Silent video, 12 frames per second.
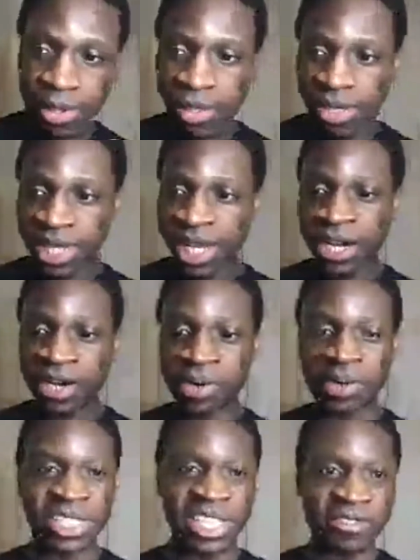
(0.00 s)
They are
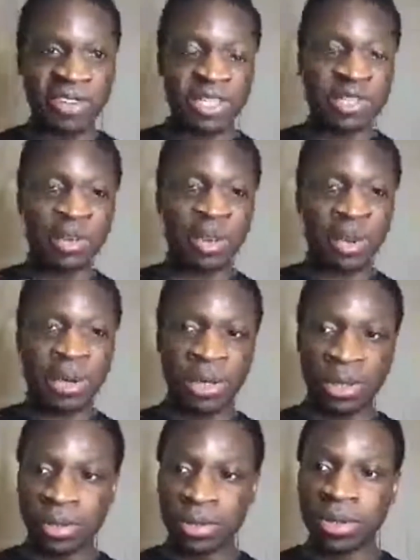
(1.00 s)
receiving the
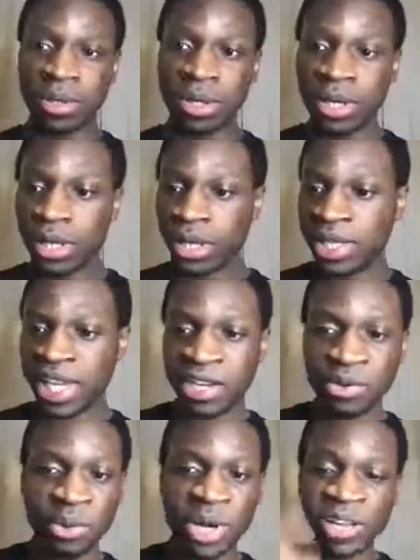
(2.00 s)
ball, they
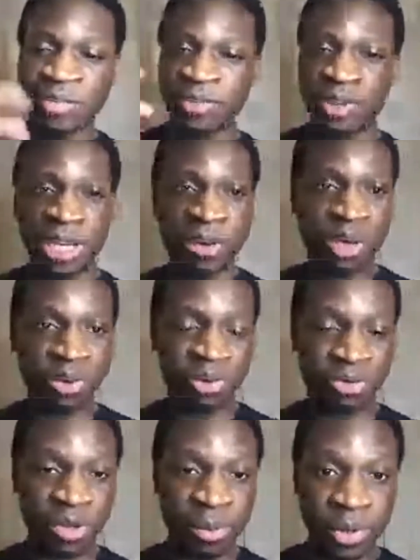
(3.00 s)
do whatever they want with
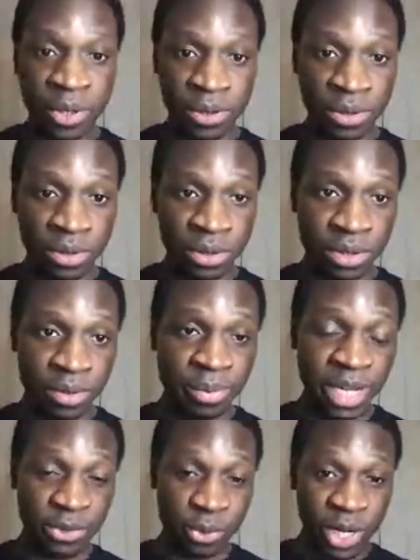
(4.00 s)
the ball.
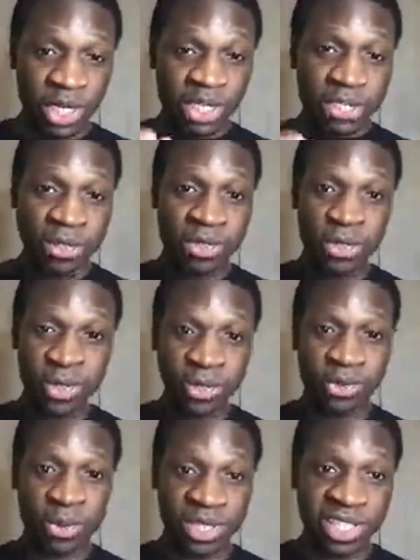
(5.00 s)
But when it's your turn to
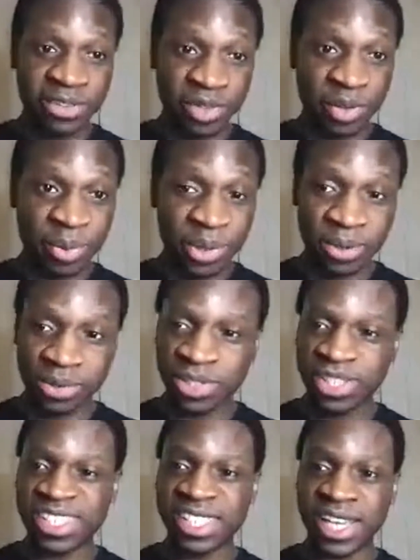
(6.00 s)
receive the ball,
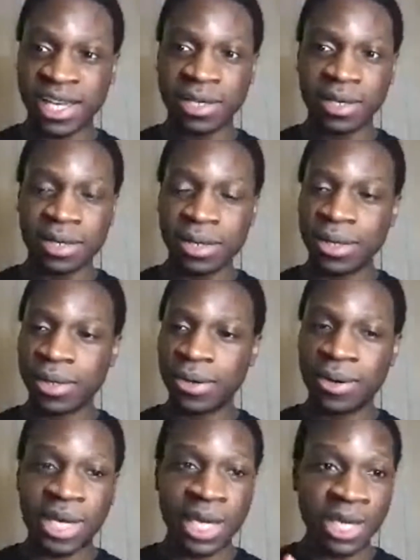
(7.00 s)
just say,
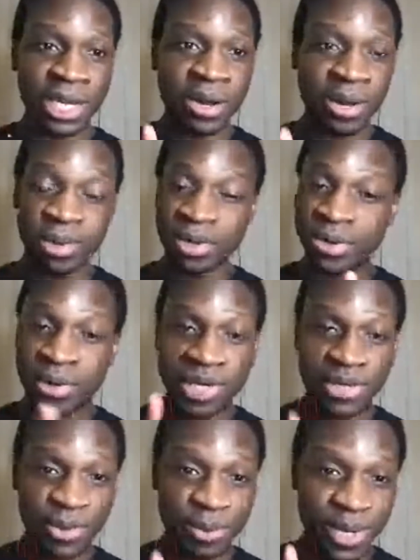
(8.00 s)
okay, now I'm not going
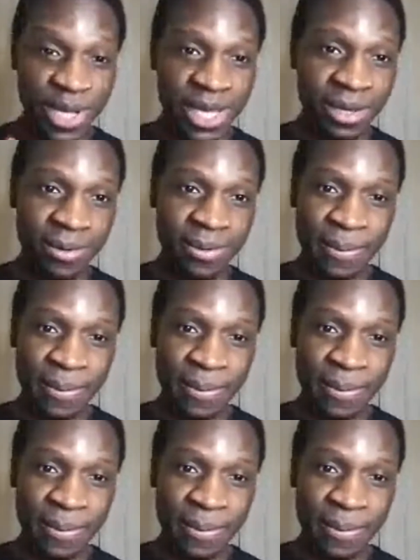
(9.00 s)
to play.